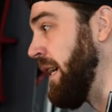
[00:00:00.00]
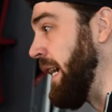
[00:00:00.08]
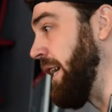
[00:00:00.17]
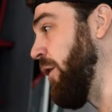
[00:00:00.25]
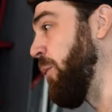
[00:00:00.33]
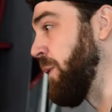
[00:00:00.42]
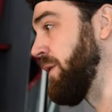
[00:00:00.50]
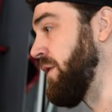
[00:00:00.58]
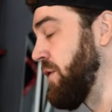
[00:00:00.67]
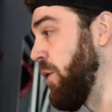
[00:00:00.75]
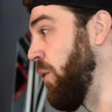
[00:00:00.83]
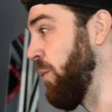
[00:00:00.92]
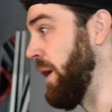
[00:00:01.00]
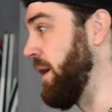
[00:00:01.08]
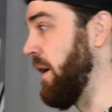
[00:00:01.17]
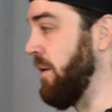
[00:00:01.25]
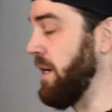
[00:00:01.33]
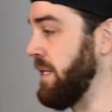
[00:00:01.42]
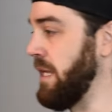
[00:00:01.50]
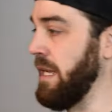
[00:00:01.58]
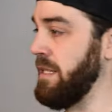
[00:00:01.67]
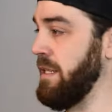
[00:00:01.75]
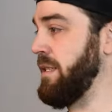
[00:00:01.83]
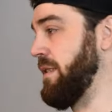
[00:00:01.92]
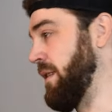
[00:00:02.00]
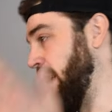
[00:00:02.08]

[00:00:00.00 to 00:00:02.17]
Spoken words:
it opens this whole window, and it's like this,